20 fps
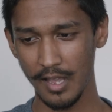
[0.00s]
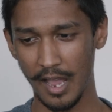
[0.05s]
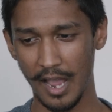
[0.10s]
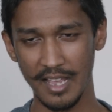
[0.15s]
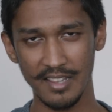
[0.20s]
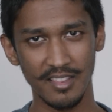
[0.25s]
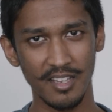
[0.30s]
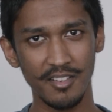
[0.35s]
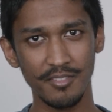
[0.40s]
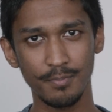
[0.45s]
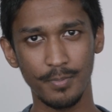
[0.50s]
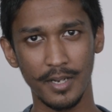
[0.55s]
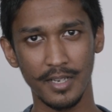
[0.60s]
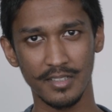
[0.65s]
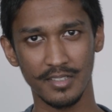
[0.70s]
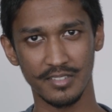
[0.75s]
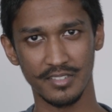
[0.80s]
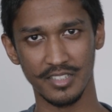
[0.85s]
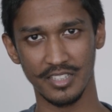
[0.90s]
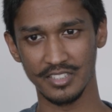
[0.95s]
I love
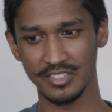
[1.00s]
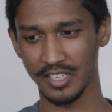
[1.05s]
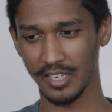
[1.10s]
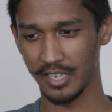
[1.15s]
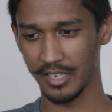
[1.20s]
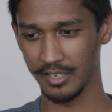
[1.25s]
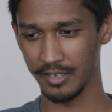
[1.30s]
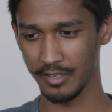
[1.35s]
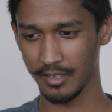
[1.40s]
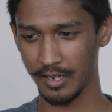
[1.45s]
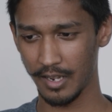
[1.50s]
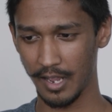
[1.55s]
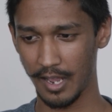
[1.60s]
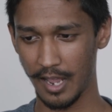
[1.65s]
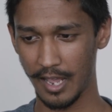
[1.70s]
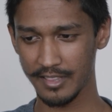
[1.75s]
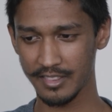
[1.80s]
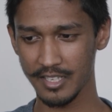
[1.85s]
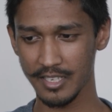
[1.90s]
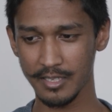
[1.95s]
Bangladesh, and
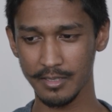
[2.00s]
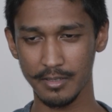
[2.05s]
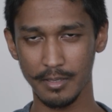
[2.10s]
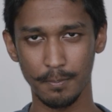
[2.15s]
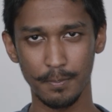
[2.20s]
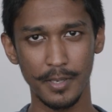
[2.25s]
I think the